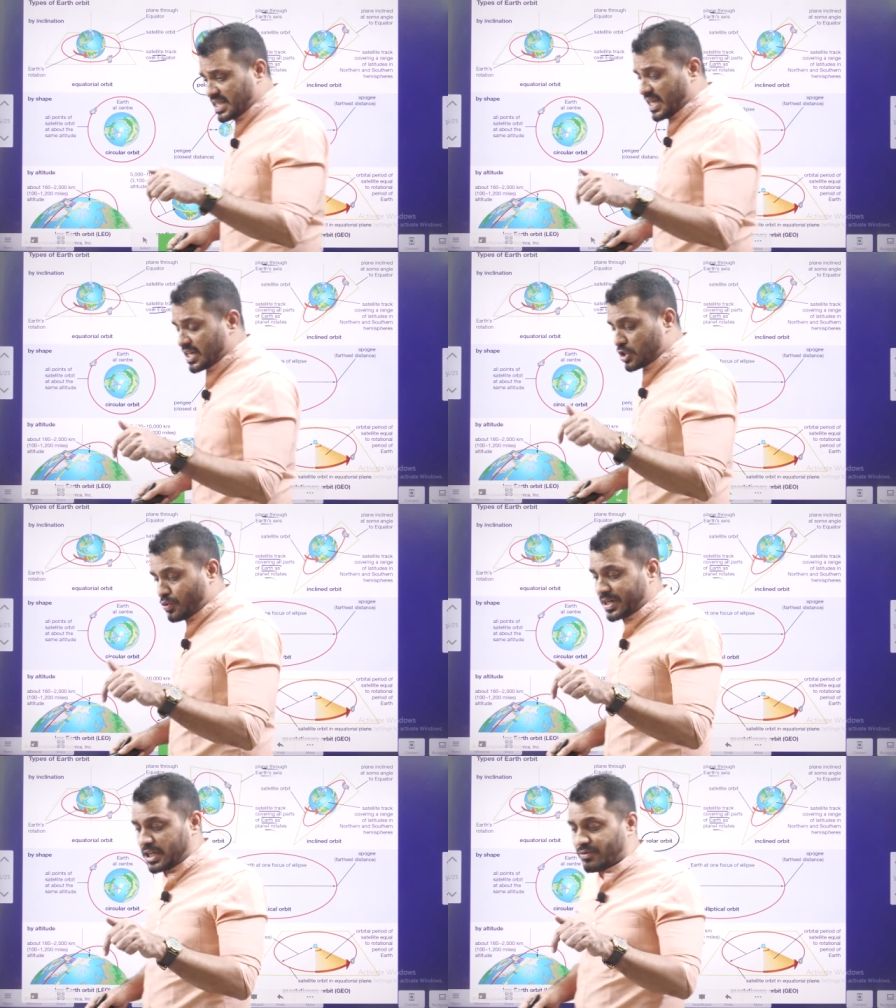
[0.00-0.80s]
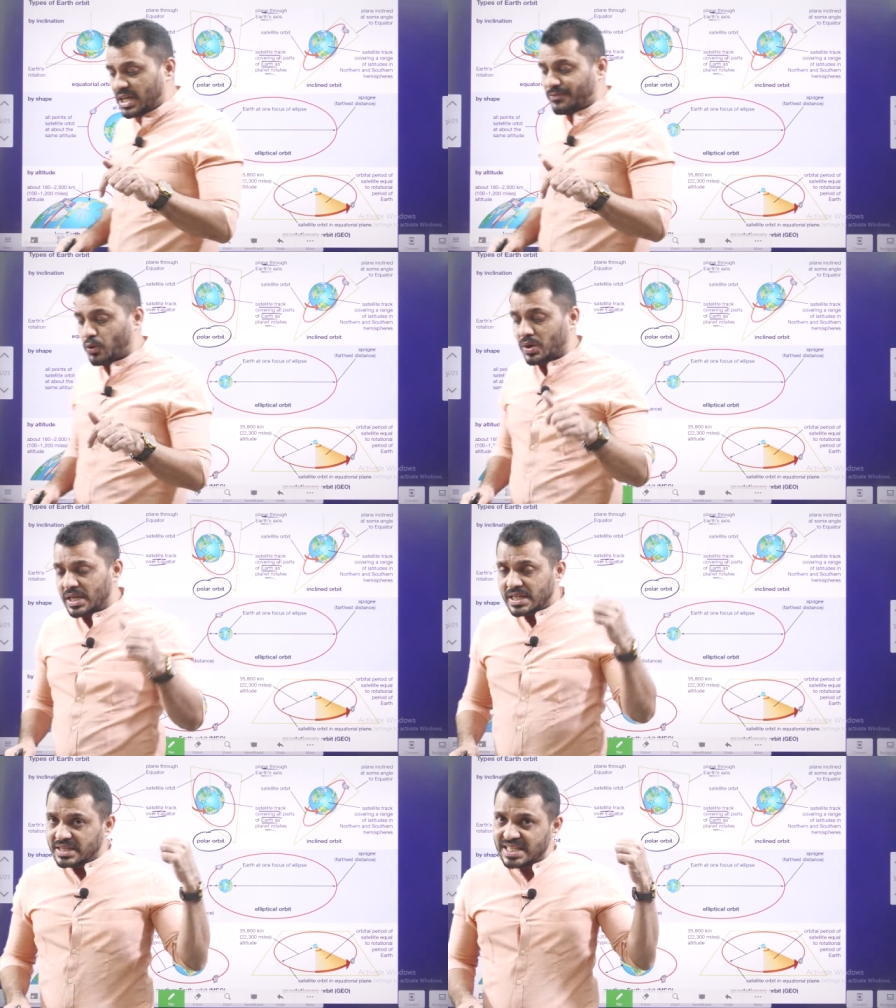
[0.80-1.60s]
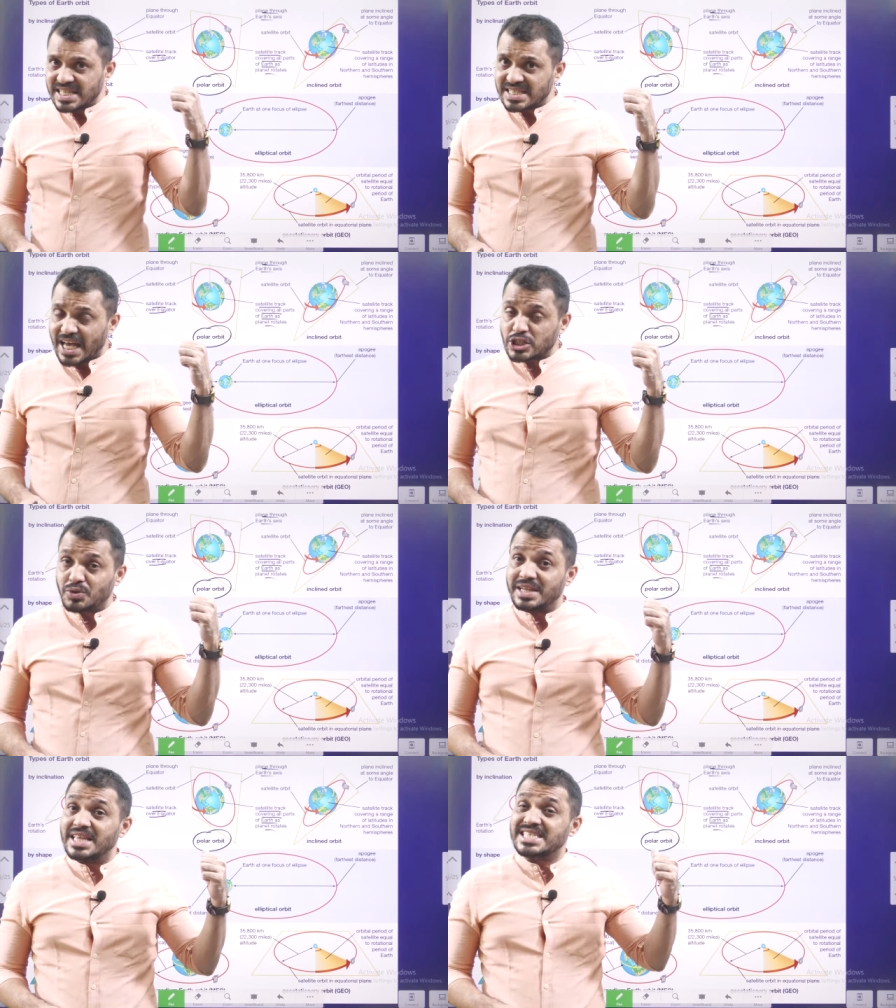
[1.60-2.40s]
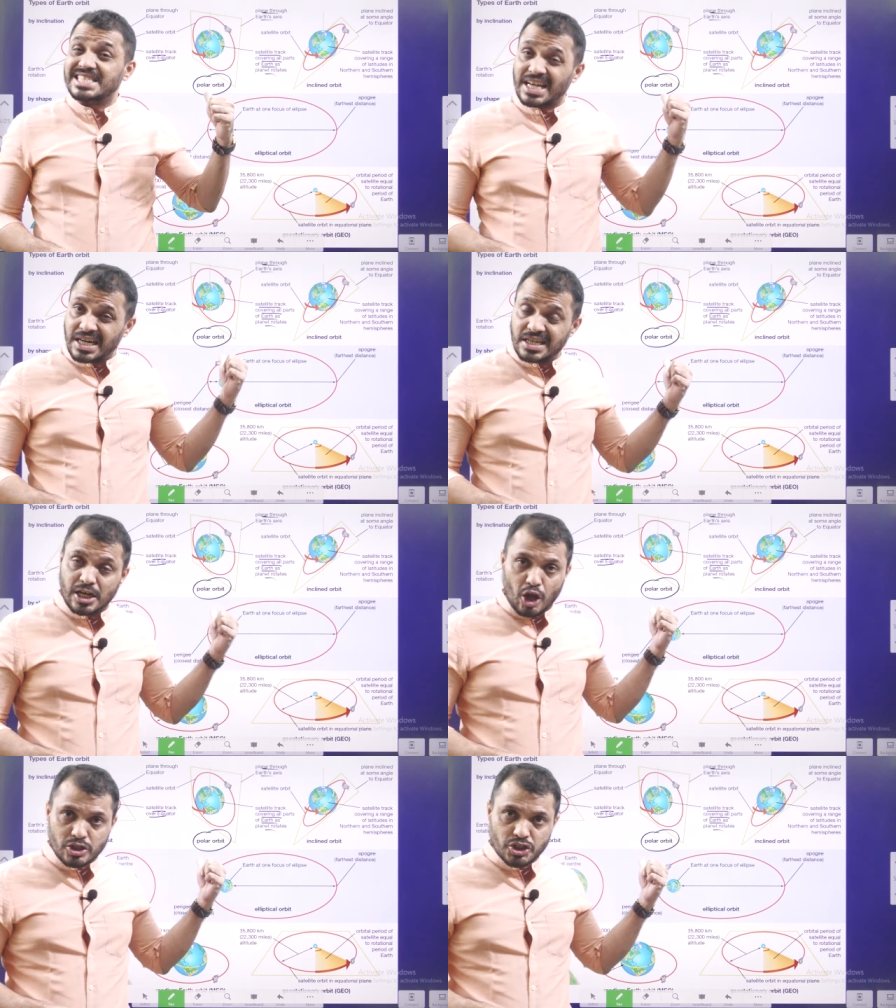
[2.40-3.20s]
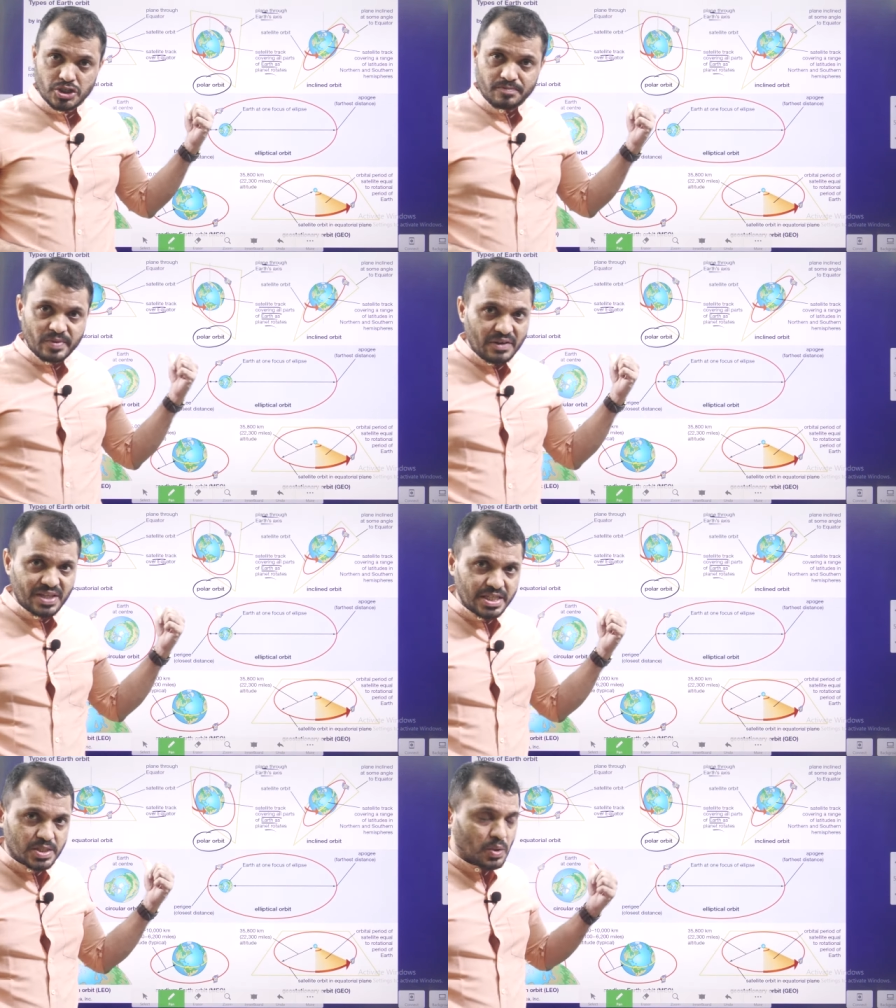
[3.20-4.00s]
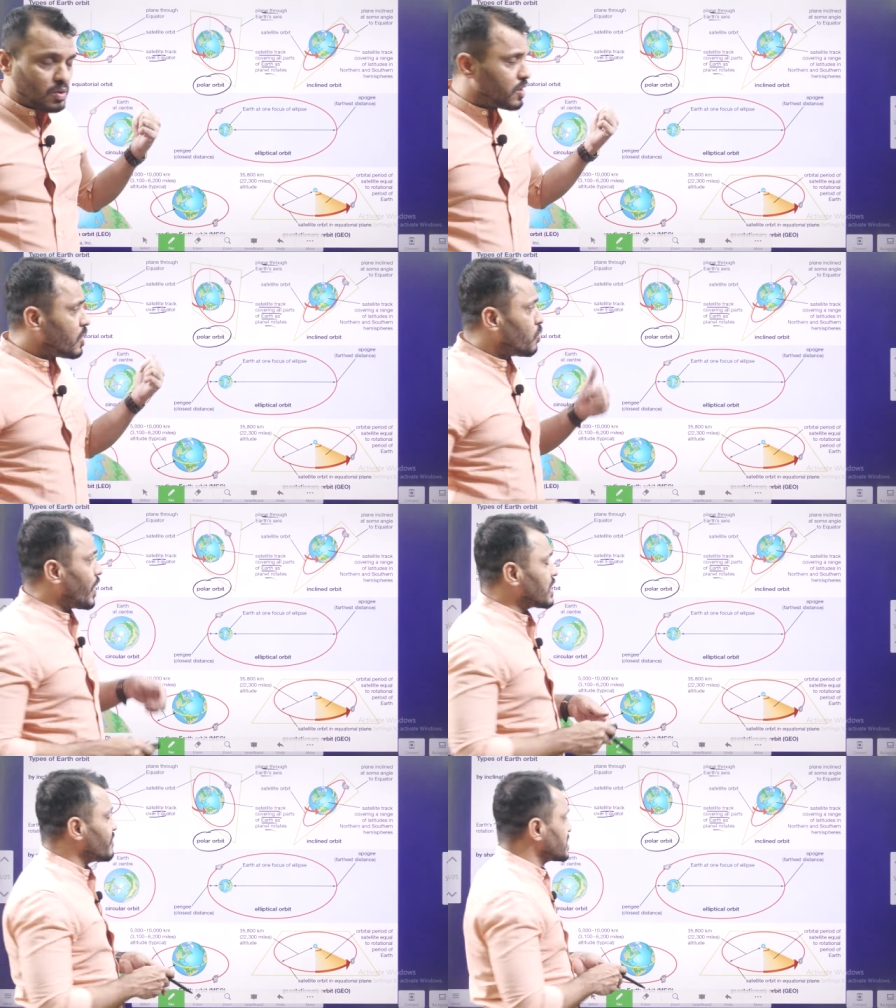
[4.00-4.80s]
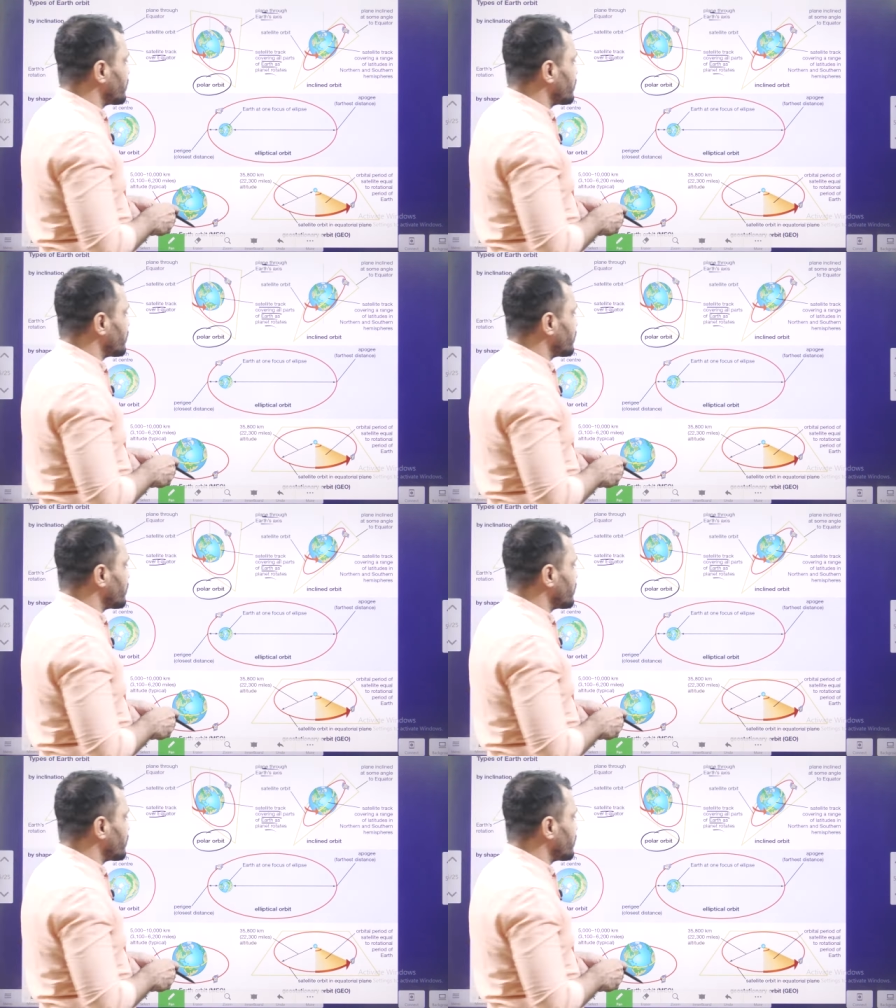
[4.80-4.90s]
year 2024, this is actually the second launch of the ISRO. What was